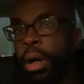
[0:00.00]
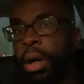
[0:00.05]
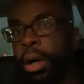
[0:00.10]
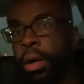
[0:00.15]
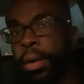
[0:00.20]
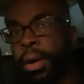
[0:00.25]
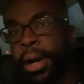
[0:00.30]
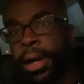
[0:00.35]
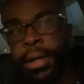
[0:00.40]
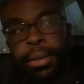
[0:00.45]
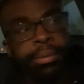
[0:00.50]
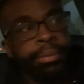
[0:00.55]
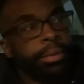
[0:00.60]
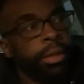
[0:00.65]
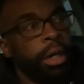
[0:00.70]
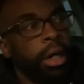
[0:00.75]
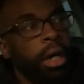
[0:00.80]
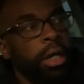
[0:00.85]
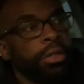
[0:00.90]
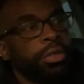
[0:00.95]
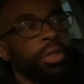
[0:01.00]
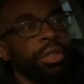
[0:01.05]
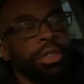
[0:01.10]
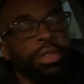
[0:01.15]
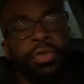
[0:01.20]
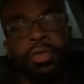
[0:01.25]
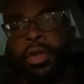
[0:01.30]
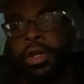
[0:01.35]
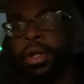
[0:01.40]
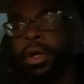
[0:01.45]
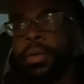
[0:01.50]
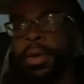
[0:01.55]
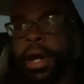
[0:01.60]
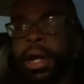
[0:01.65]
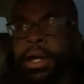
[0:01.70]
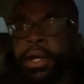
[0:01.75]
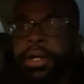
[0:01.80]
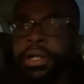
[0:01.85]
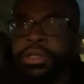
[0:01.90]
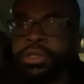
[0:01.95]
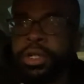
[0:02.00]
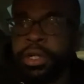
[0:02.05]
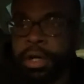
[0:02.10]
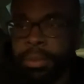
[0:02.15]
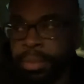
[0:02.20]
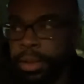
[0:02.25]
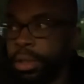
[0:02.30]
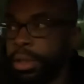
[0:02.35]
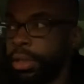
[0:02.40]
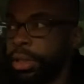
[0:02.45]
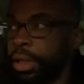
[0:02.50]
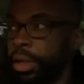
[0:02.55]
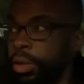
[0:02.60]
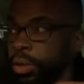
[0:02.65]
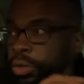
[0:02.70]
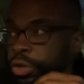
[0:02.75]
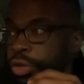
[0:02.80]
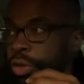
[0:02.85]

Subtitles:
All right, so this video right here is going to be on the whole